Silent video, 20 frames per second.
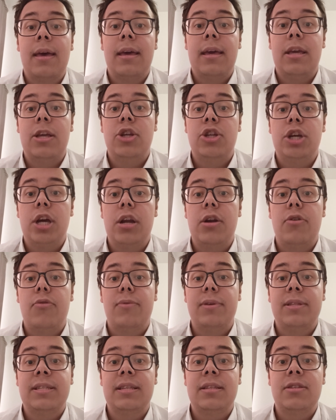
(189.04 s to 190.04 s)
In
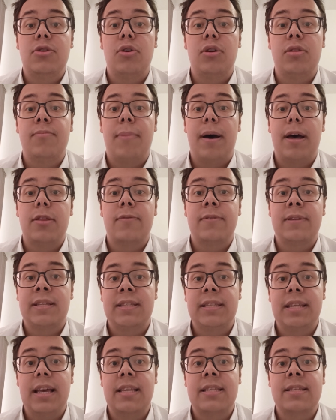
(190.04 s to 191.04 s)
general, in the third part of the
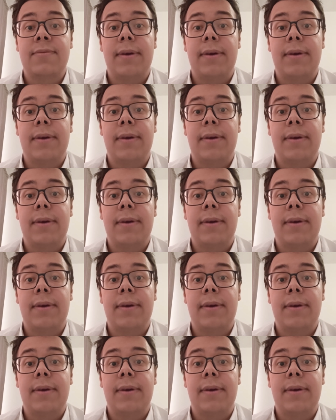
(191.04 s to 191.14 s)
text,